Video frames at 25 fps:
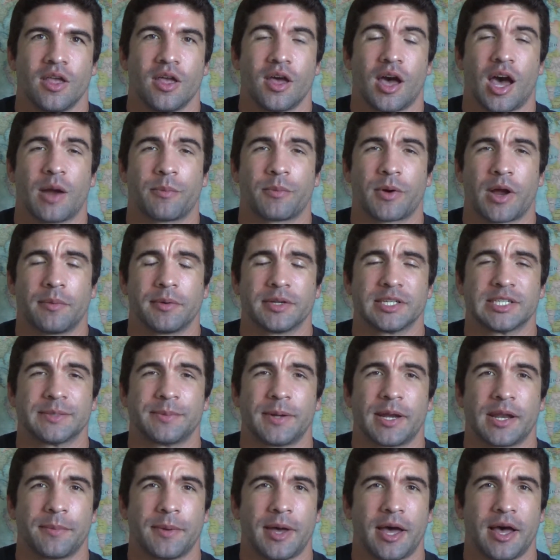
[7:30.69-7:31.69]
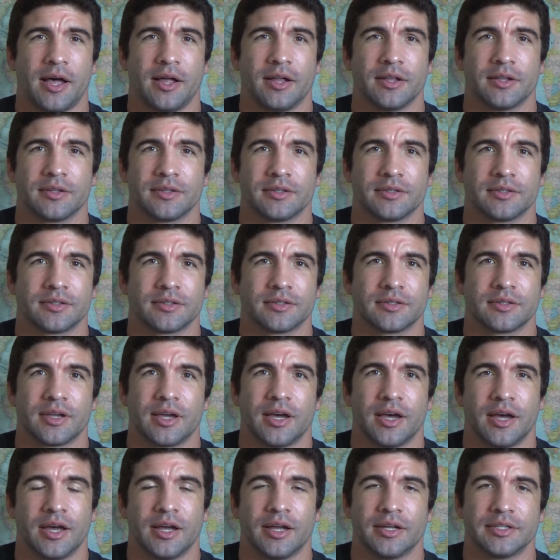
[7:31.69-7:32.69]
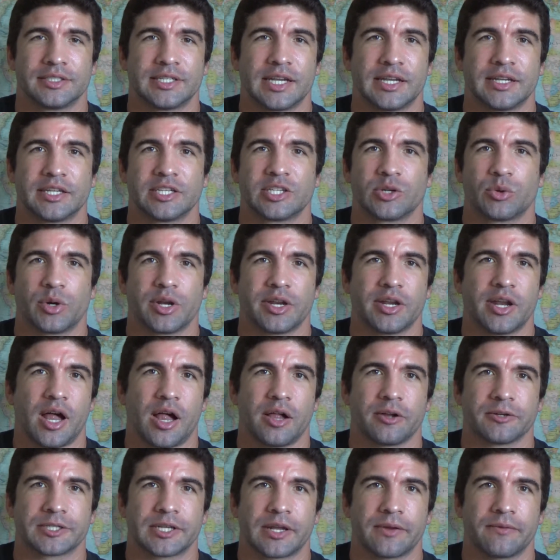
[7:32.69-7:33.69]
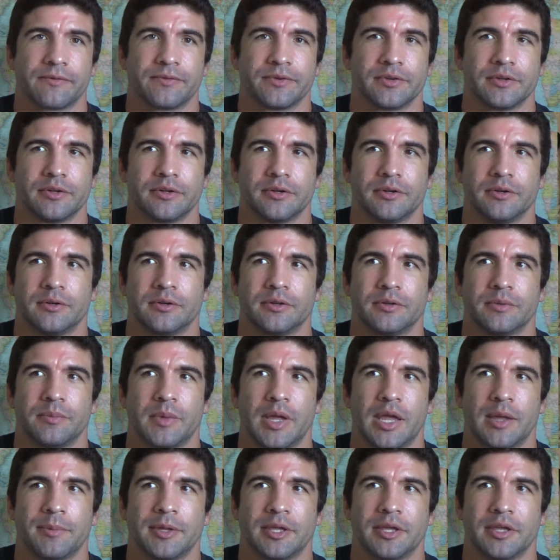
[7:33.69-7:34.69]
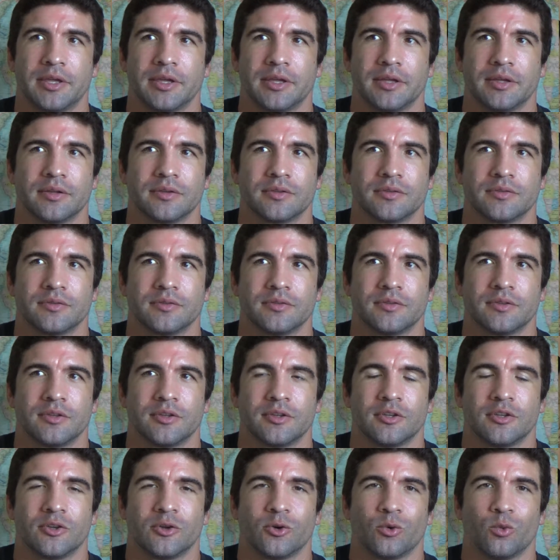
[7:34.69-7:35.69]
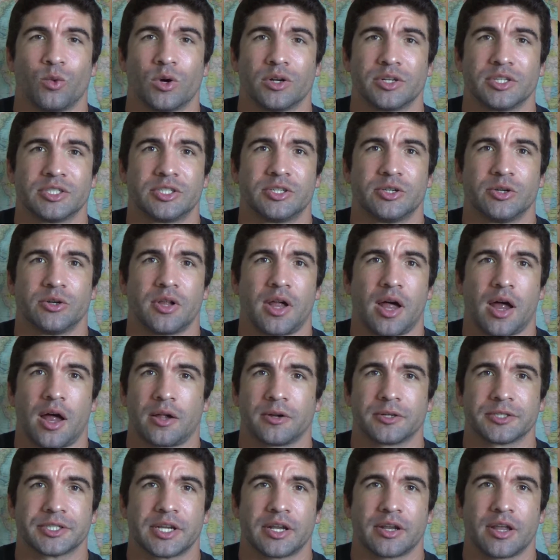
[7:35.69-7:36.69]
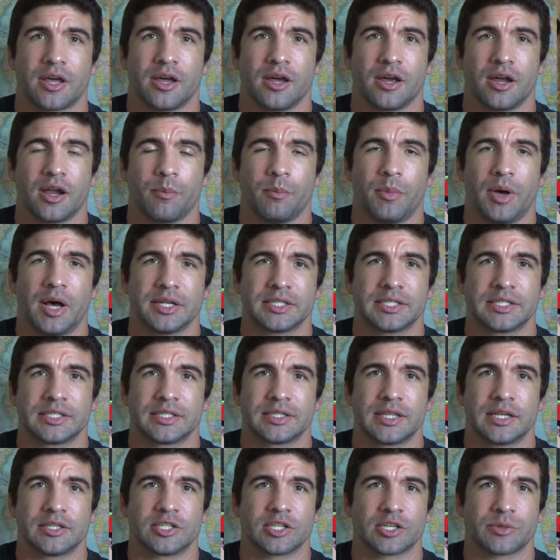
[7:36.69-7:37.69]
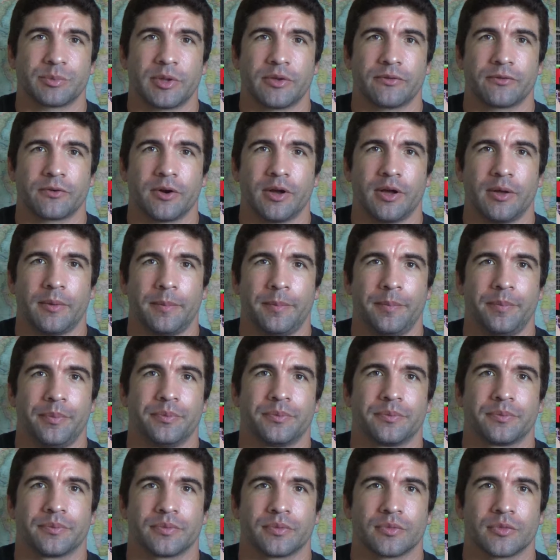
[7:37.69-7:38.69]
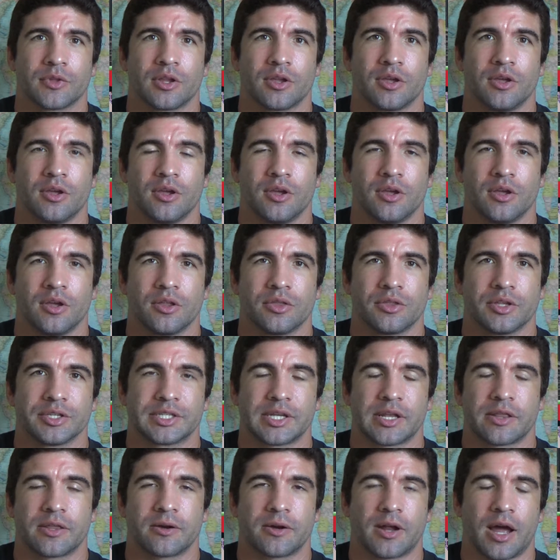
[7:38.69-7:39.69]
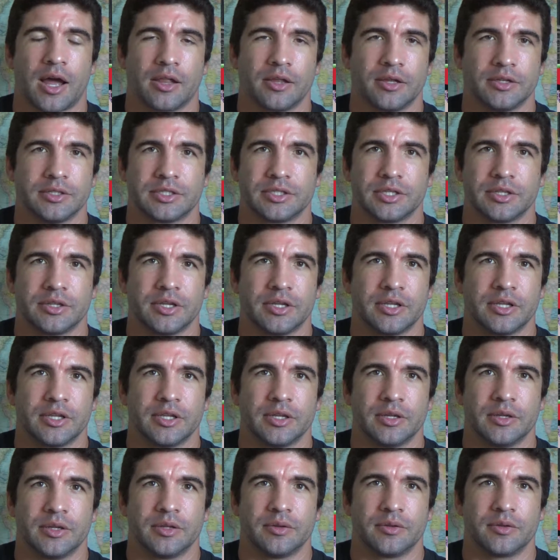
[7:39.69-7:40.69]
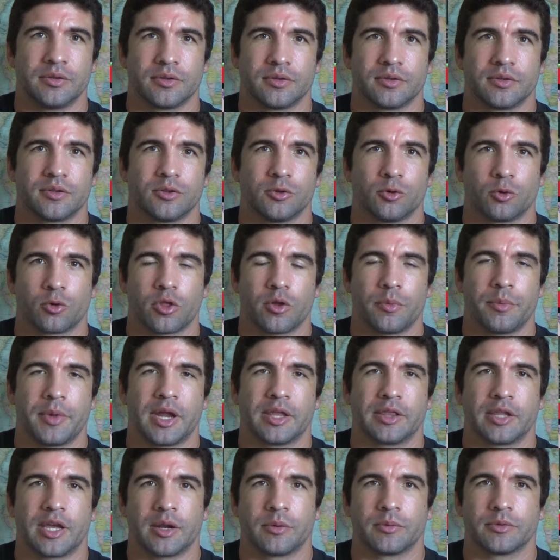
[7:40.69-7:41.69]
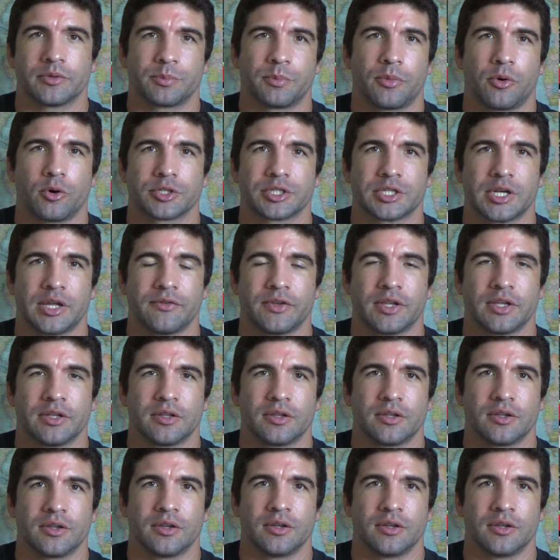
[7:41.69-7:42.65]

I probably spent about $10 to $20 on food, maybe $1 to $2 on a bus that took me from the southern island to the northern mainland portion of it.